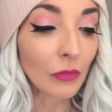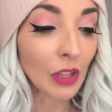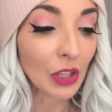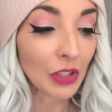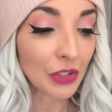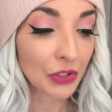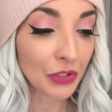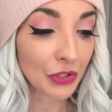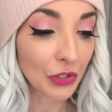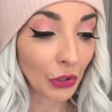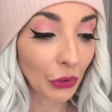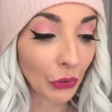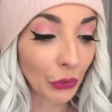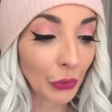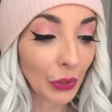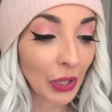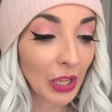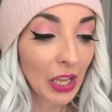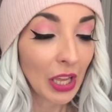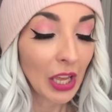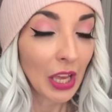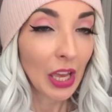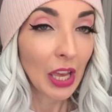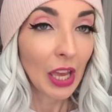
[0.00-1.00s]
So
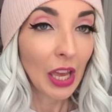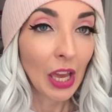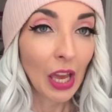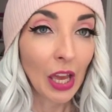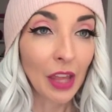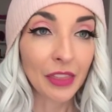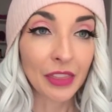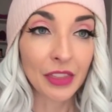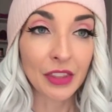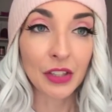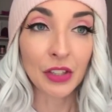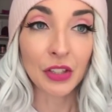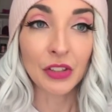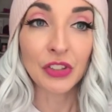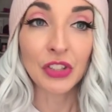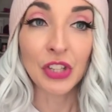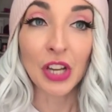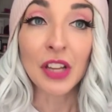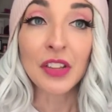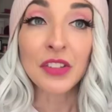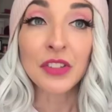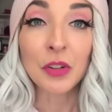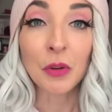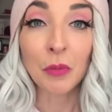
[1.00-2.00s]

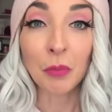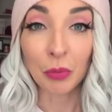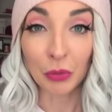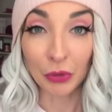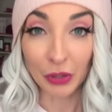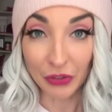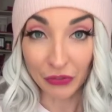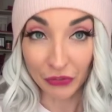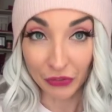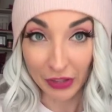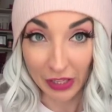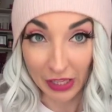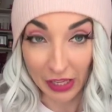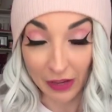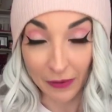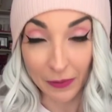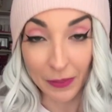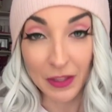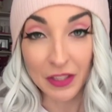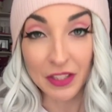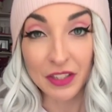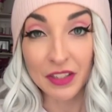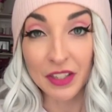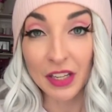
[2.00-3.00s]
just briefly,
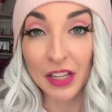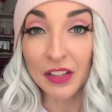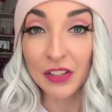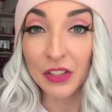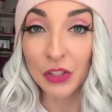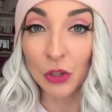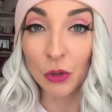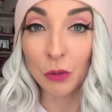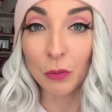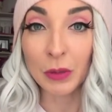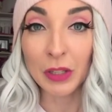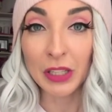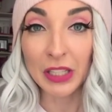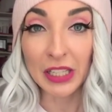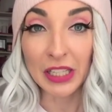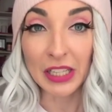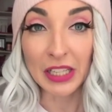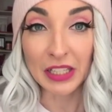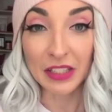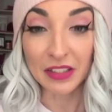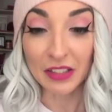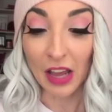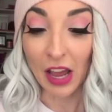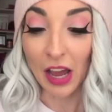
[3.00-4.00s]
the 6 human
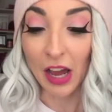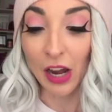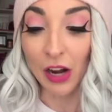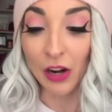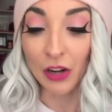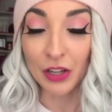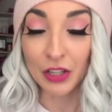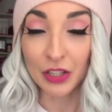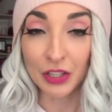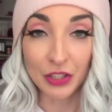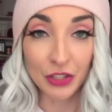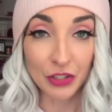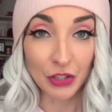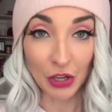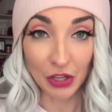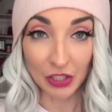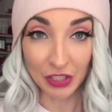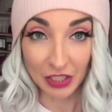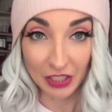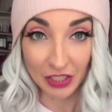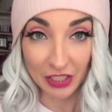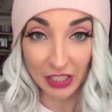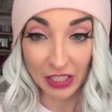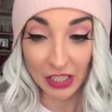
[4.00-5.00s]
needs are
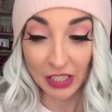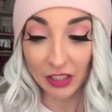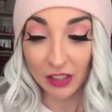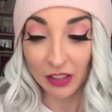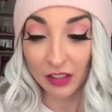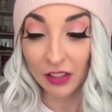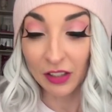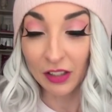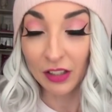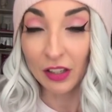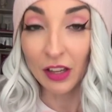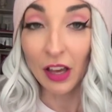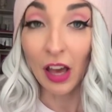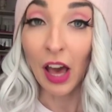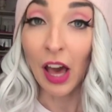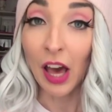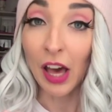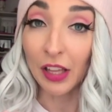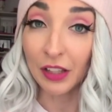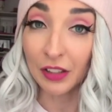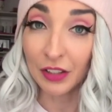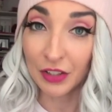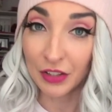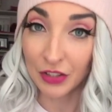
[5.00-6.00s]
certainty,
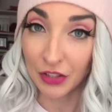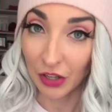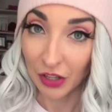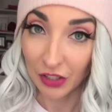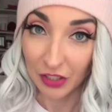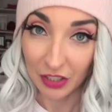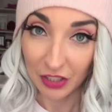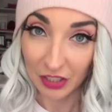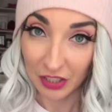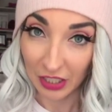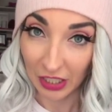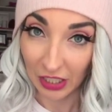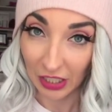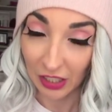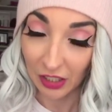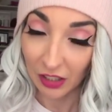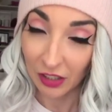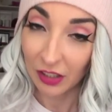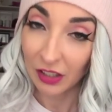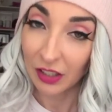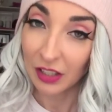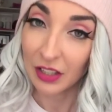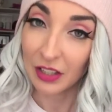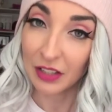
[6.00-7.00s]
uncertainty,
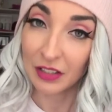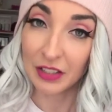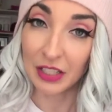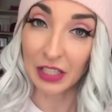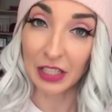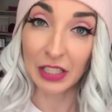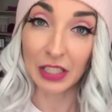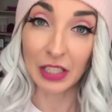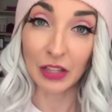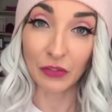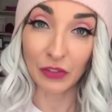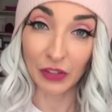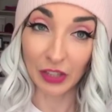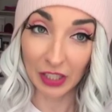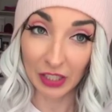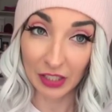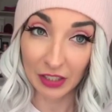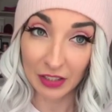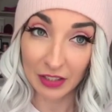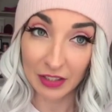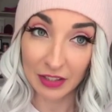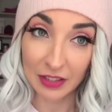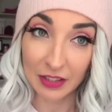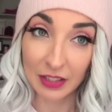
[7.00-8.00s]

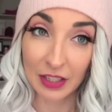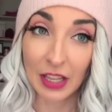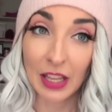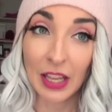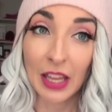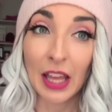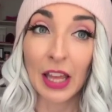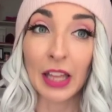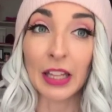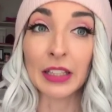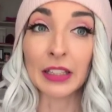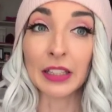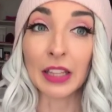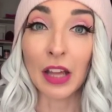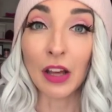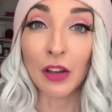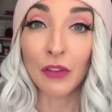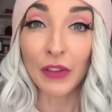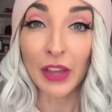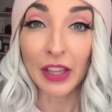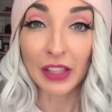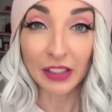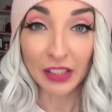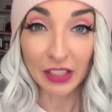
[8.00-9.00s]
significance,
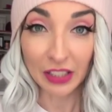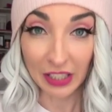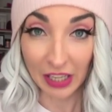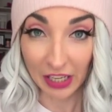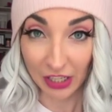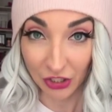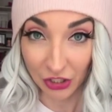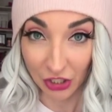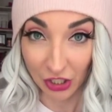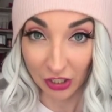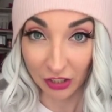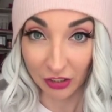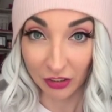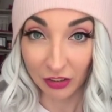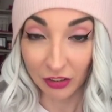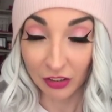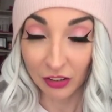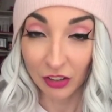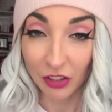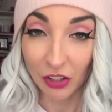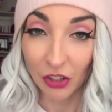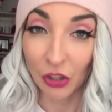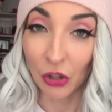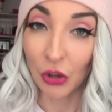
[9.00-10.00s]
love and connection,
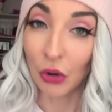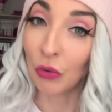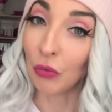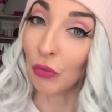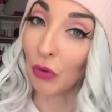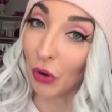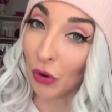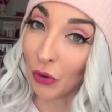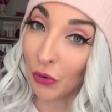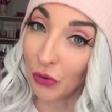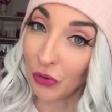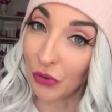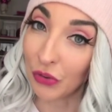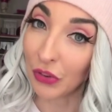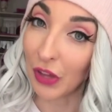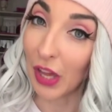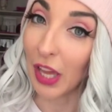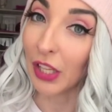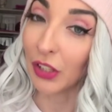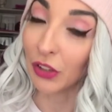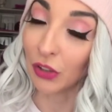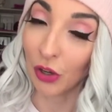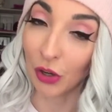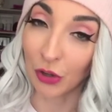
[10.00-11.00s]
growth,
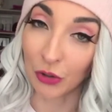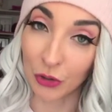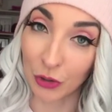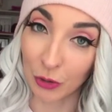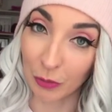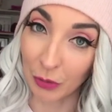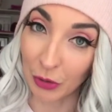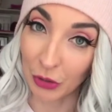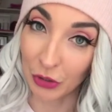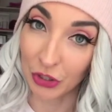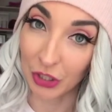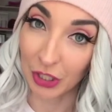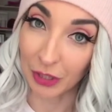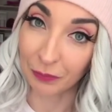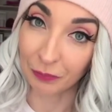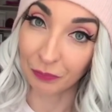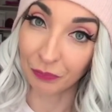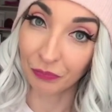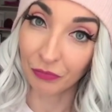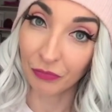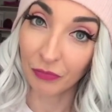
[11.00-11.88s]
and contribution.